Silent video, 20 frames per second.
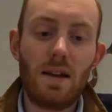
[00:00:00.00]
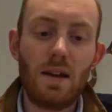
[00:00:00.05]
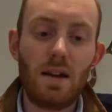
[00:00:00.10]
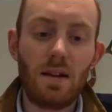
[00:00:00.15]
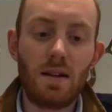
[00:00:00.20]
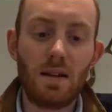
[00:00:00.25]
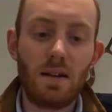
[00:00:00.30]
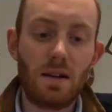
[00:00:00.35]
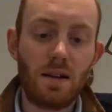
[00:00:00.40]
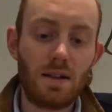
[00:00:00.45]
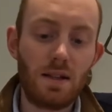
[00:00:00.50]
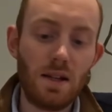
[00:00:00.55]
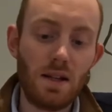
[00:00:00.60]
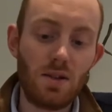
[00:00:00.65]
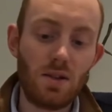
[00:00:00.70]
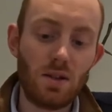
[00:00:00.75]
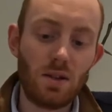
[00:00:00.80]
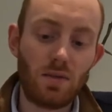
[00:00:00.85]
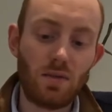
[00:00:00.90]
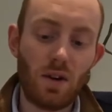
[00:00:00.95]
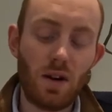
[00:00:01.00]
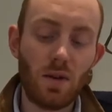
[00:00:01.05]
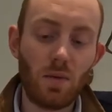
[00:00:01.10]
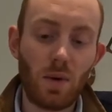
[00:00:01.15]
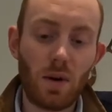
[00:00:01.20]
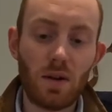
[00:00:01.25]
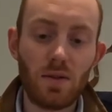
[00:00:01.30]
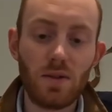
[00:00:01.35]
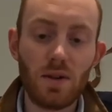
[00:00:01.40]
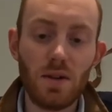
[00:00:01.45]
I did just find
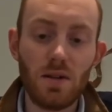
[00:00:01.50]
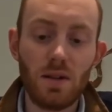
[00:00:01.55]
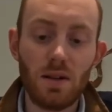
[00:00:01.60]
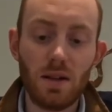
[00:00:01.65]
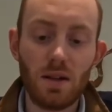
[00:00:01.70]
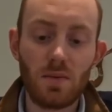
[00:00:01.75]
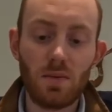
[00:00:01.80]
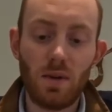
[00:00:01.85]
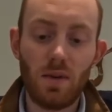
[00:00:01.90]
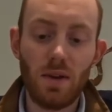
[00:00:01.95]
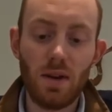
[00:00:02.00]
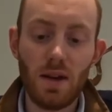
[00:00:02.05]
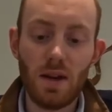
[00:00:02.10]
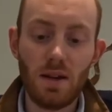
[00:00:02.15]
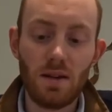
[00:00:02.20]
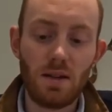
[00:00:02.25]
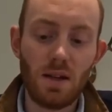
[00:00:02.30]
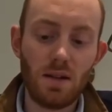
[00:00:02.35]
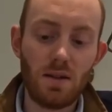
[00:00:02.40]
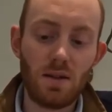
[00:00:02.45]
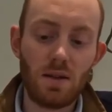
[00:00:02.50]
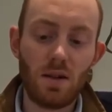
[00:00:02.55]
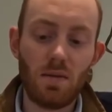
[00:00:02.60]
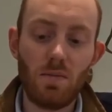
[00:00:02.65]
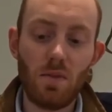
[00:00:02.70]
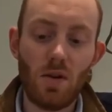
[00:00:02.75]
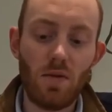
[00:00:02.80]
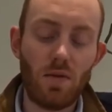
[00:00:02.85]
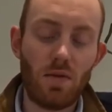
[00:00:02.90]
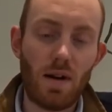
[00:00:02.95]
when I was using this one that it did sort of
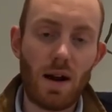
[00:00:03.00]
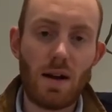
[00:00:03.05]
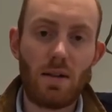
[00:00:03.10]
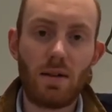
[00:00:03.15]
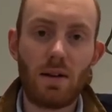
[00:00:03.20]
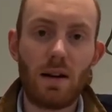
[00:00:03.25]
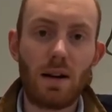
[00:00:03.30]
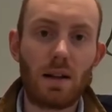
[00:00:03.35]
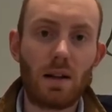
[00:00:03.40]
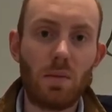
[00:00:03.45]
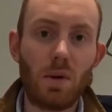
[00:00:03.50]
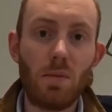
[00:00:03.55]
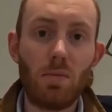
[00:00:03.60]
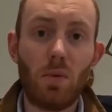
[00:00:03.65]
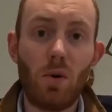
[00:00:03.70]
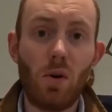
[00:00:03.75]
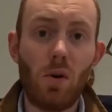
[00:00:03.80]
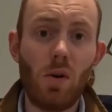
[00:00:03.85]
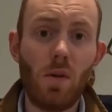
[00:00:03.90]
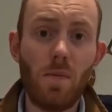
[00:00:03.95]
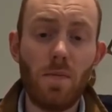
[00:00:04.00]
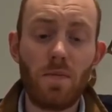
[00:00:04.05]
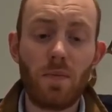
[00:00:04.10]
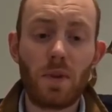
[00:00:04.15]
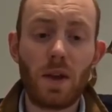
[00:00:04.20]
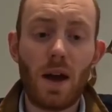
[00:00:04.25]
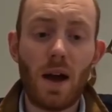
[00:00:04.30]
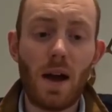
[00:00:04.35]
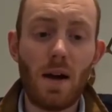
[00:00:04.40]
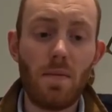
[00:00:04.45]
move around a little bit more
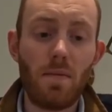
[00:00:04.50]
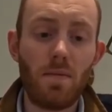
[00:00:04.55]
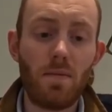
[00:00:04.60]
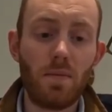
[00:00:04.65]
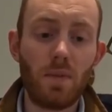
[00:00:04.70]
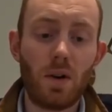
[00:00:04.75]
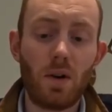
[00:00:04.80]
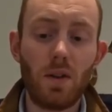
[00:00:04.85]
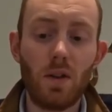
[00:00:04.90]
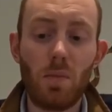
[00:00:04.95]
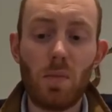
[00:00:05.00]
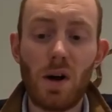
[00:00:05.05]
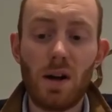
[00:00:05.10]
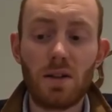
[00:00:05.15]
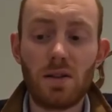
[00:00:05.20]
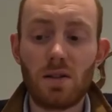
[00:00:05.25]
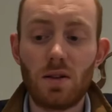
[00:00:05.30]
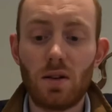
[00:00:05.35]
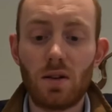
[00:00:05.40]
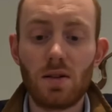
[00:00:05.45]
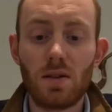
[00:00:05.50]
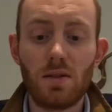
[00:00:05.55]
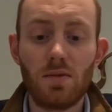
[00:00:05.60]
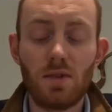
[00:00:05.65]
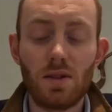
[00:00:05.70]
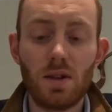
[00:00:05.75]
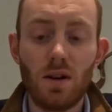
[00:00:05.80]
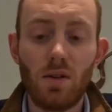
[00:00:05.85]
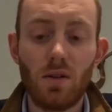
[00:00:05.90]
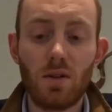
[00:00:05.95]
on the buttstock as a
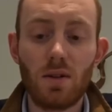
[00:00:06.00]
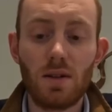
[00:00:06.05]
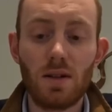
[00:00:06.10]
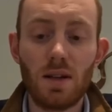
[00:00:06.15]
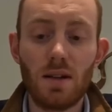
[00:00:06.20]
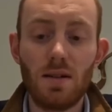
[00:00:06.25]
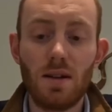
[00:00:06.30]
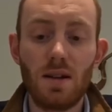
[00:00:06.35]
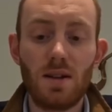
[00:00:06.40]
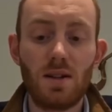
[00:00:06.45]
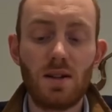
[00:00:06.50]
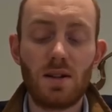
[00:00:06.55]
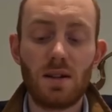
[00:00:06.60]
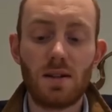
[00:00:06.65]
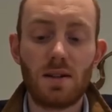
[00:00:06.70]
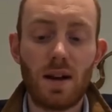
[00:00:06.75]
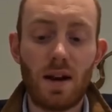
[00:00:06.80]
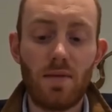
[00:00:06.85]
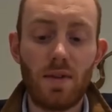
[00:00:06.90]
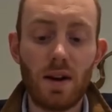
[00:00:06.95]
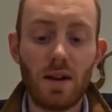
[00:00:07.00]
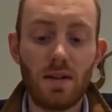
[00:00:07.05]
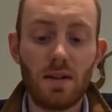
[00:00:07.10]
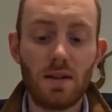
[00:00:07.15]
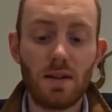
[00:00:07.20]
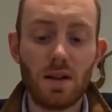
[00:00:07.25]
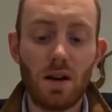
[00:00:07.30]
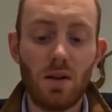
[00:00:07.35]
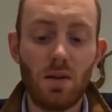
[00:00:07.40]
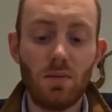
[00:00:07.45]
result, because it just doesn't have
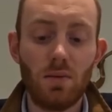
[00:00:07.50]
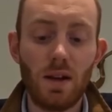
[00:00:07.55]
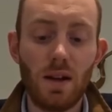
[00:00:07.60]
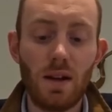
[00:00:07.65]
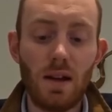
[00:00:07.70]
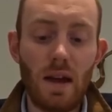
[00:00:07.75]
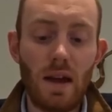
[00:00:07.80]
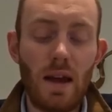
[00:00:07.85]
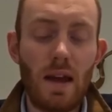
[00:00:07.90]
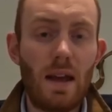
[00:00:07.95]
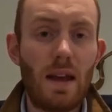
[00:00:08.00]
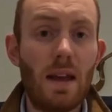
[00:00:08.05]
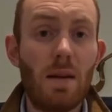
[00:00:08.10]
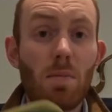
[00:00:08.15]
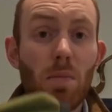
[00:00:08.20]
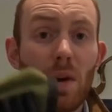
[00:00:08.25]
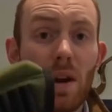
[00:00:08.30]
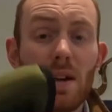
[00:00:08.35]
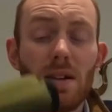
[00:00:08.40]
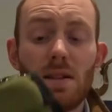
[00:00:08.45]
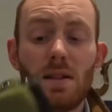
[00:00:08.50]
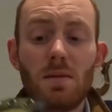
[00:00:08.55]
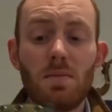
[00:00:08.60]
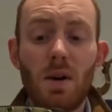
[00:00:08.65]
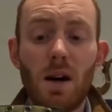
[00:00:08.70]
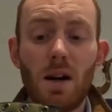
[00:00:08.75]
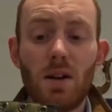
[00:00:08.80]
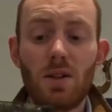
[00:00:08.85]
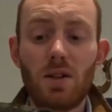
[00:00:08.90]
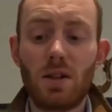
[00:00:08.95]
anything to hold it in place as
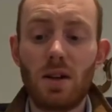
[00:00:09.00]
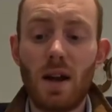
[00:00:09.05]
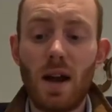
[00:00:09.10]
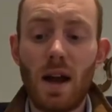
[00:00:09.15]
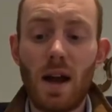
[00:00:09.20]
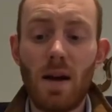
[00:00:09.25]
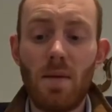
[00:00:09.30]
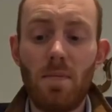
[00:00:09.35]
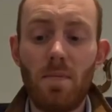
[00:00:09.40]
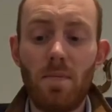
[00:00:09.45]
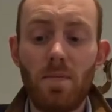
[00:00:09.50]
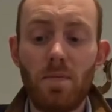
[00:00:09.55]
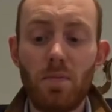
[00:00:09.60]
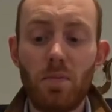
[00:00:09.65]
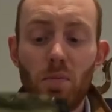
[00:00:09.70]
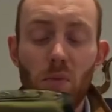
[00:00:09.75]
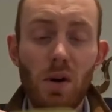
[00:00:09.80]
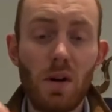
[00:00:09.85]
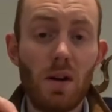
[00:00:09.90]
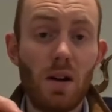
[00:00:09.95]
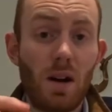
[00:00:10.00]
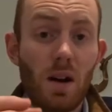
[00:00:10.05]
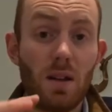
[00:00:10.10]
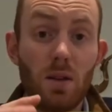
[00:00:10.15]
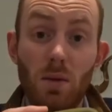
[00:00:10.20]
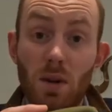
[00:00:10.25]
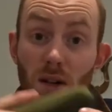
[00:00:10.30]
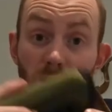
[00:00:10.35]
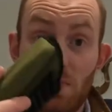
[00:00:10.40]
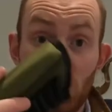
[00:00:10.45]
much. But
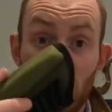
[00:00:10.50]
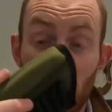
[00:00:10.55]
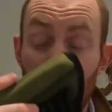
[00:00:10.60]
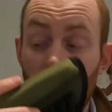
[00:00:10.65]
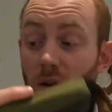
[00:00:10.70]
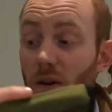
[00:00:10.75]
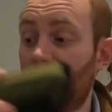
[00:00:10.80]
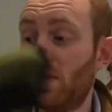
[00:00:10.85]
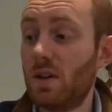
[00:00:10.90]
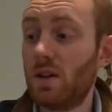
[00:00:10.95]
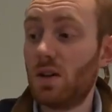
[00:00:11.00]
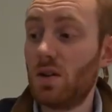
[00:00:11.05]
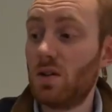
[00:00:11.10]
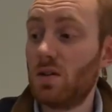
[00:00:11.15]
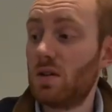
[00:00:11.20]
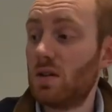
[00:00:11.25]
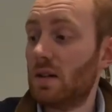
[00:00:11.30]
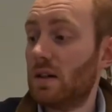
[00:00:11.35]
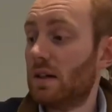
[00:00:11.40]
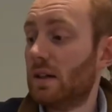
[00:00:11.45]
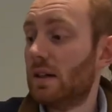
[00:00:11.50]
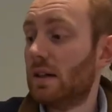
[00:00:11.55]
otherwise, perfectly good.